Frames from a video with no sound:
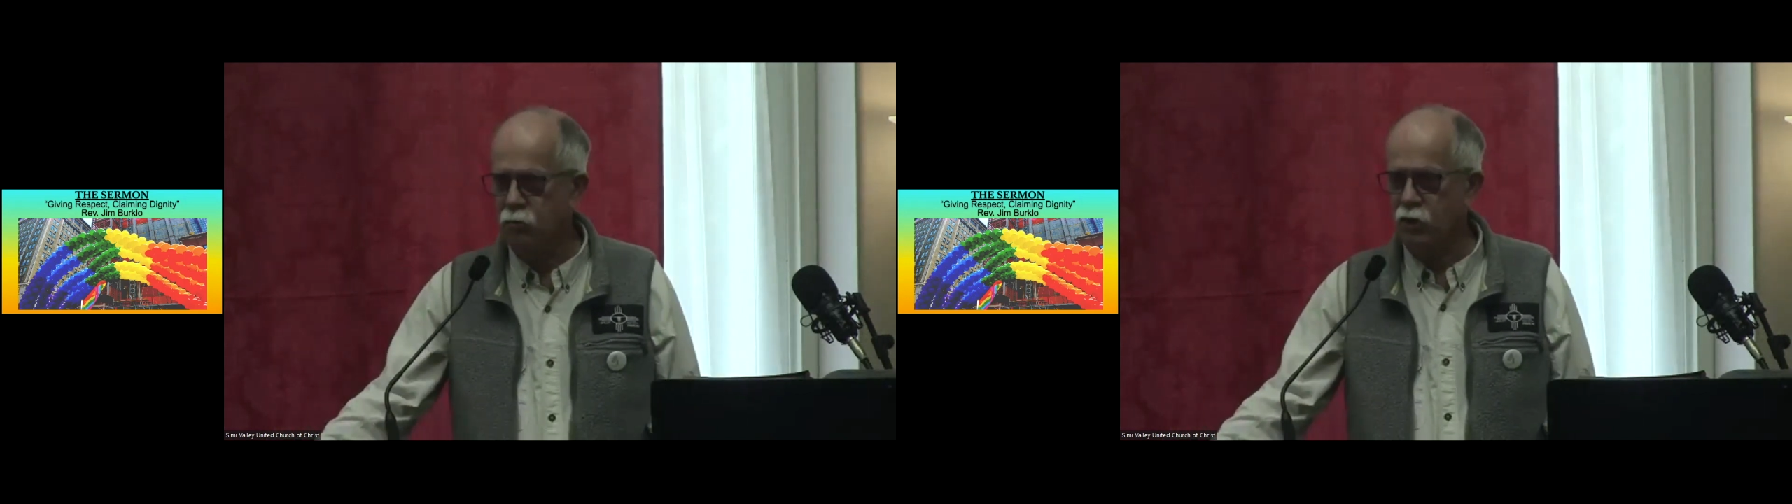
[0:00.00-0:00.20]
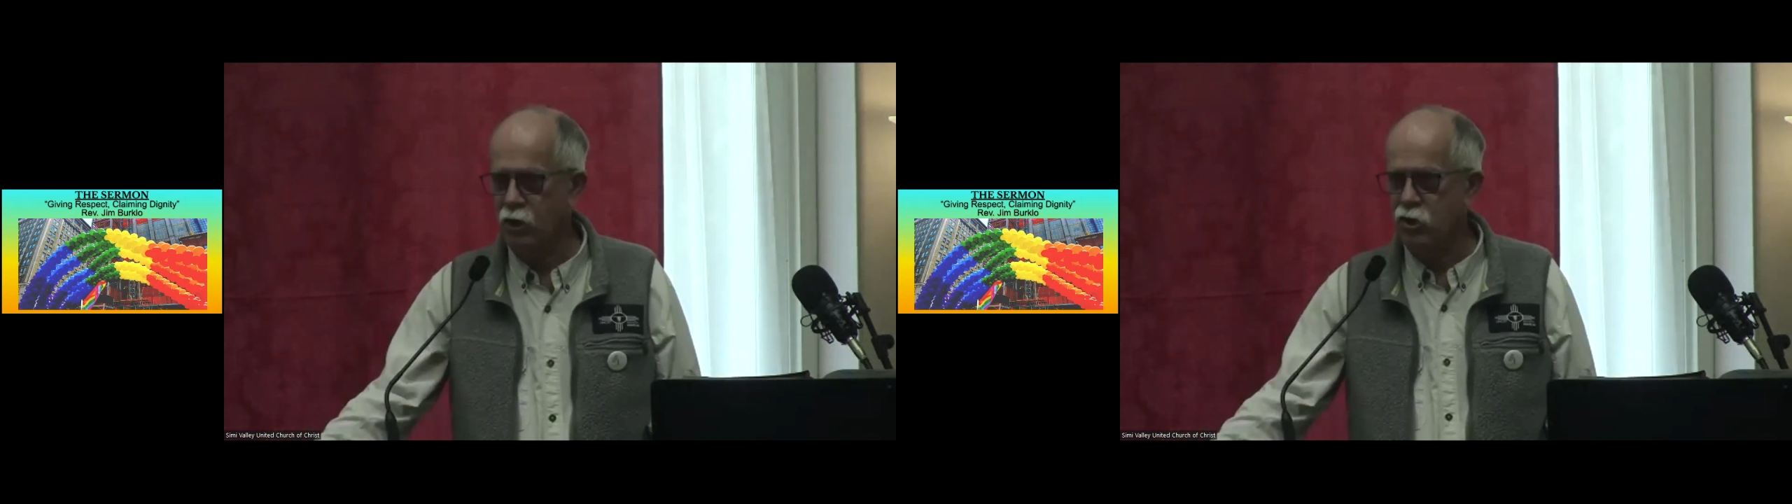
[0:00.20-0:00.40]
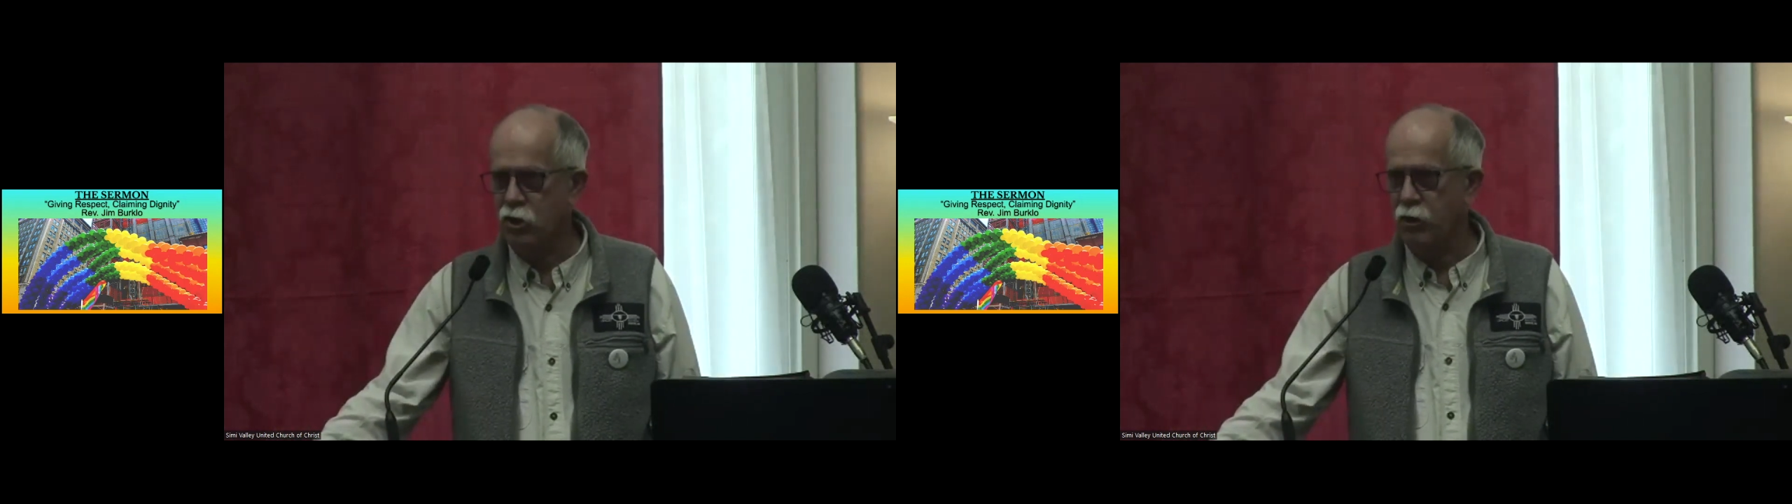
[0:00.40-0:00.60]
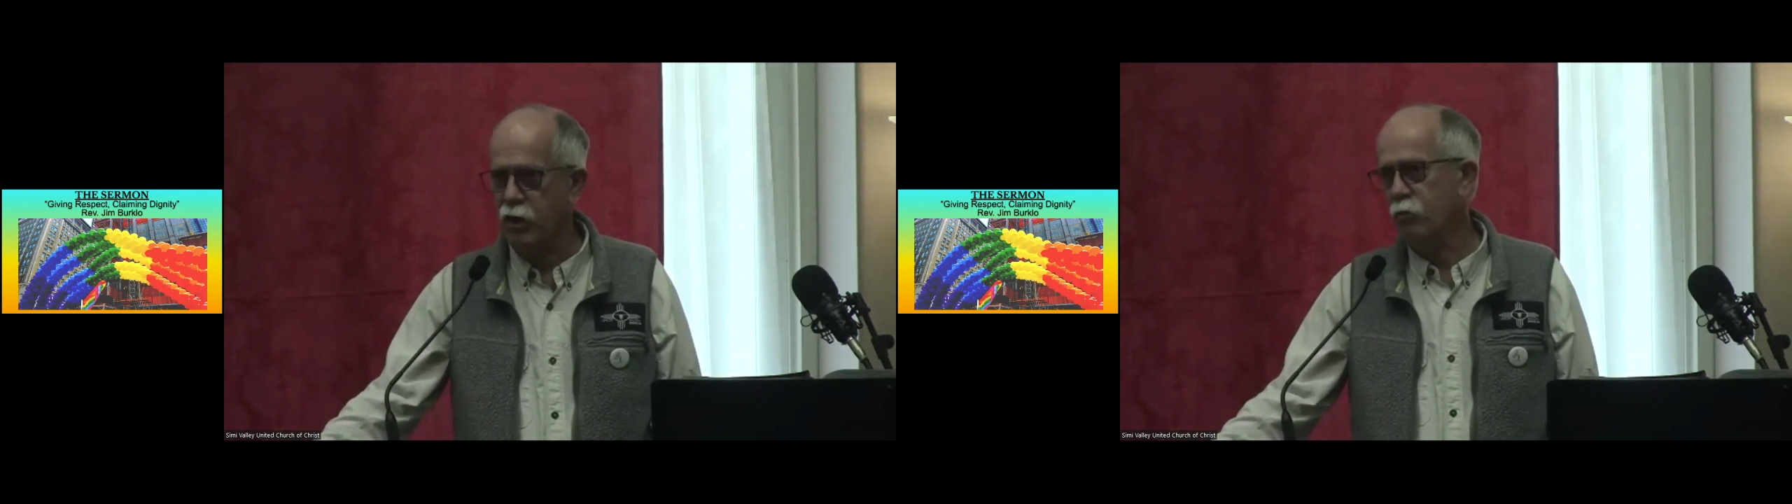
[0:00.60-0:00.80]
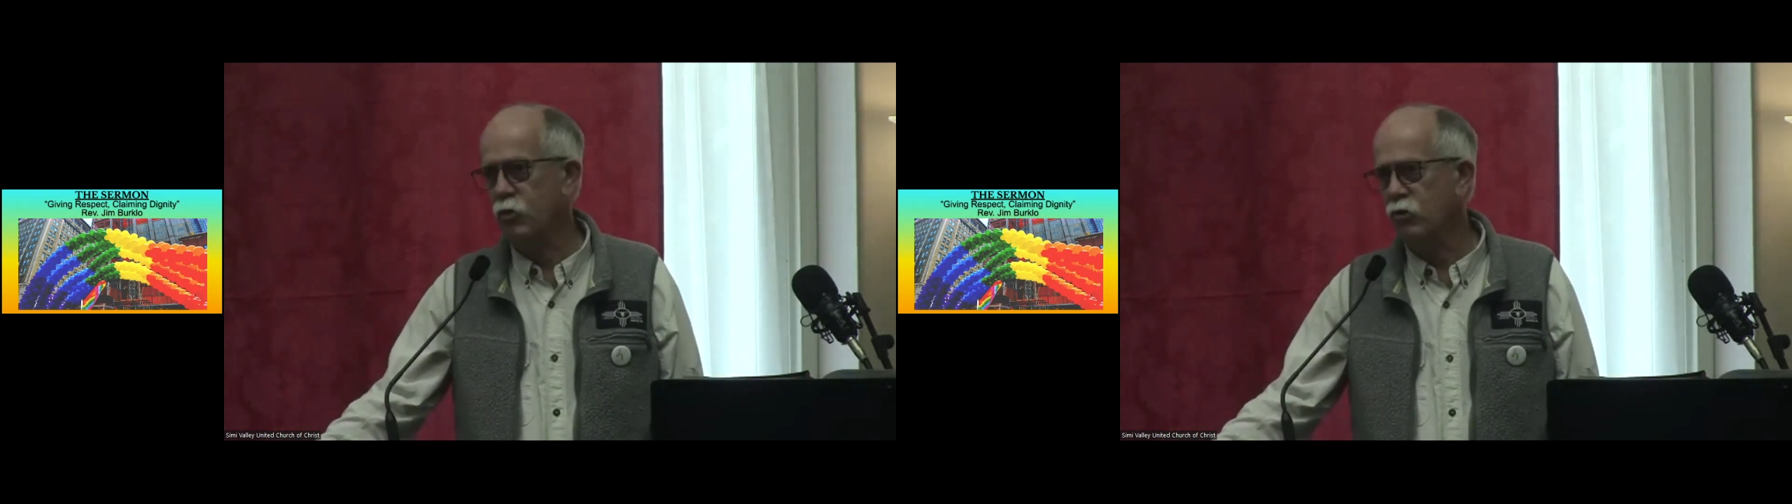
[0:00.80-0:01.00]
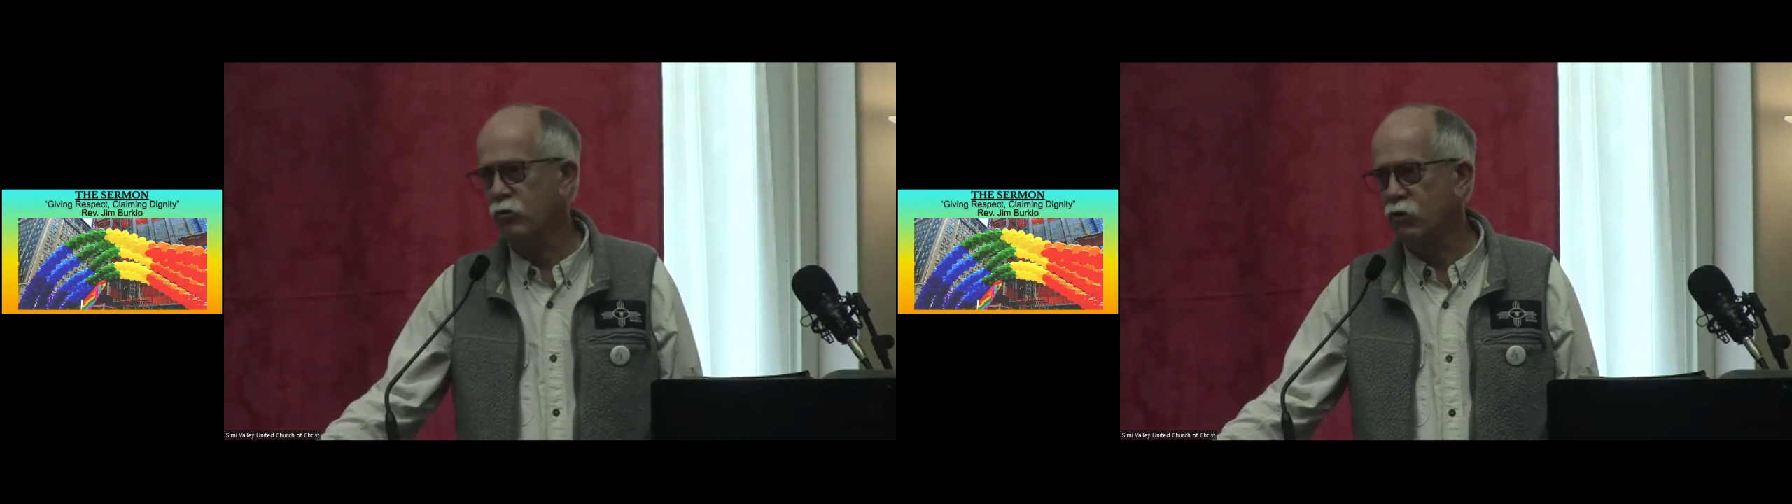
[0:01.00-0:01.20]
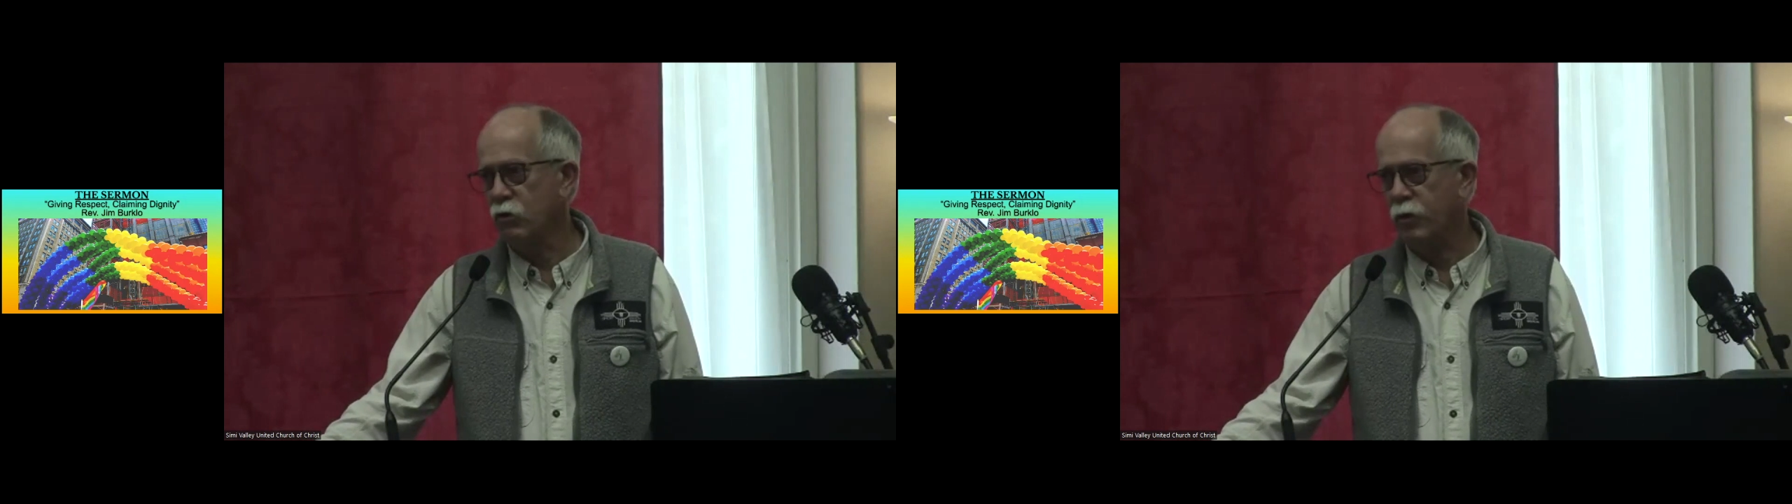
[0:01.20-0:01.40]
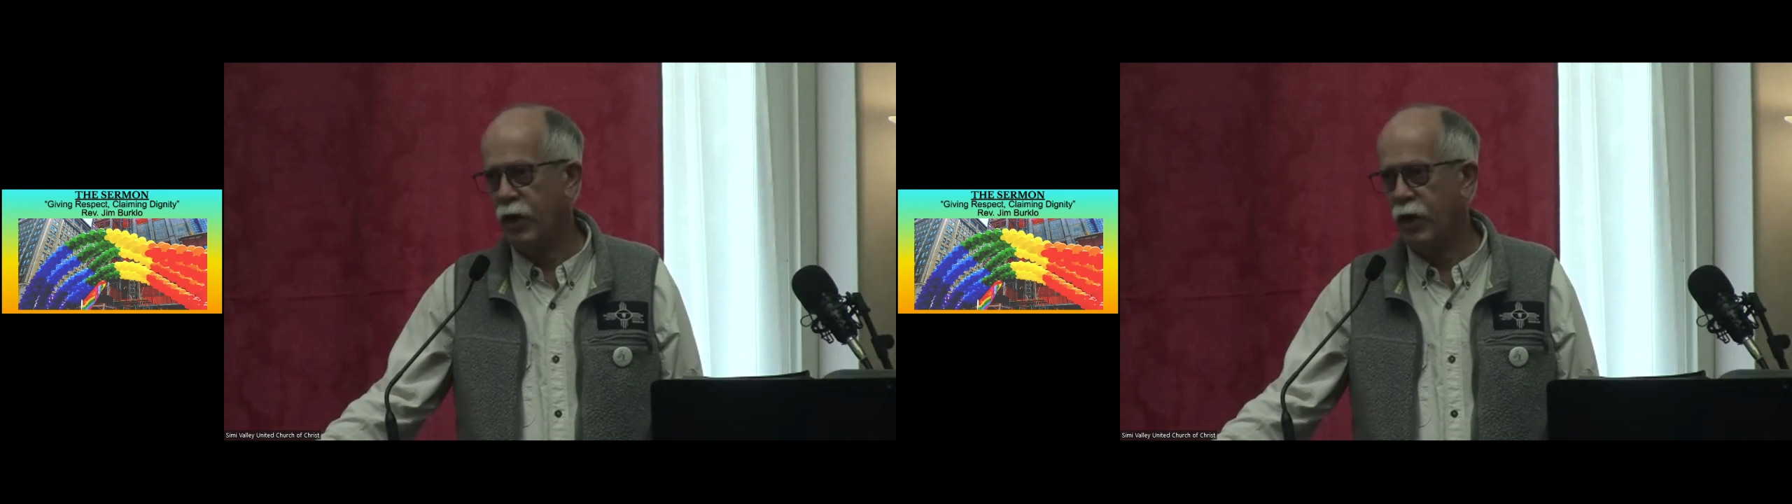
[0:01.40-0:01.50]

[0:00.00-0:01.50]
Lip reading: but also how beautiful and